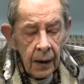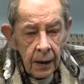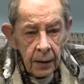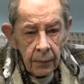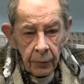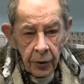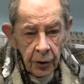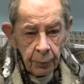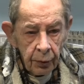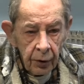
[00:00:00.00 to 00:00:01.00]
um,
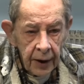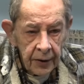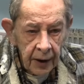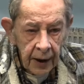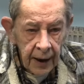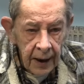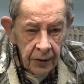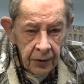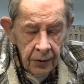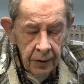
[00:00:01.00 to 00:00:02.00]
just prior to
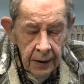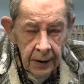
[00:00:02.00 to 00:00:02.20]
Gets.